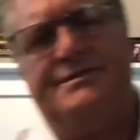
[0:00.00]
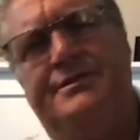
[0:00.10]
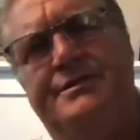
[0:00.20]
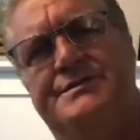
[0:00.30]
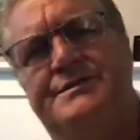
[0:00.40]
on
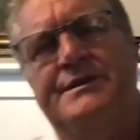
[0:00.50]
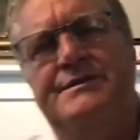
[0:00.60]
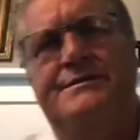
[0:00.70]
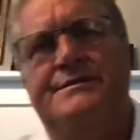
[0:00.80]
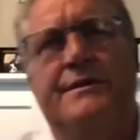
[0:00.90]

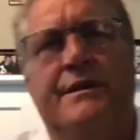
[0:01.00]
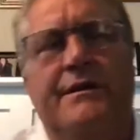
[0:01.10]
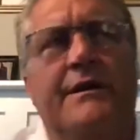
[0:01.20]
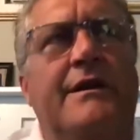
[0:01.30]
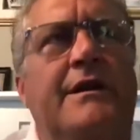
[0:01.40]
is
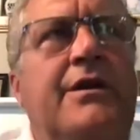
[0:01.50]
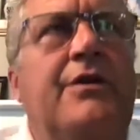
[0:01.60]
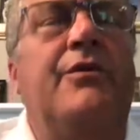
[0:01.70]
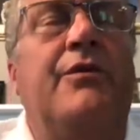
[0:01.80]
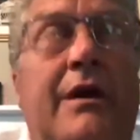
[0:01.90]
you
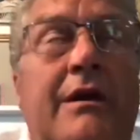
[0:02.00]
know,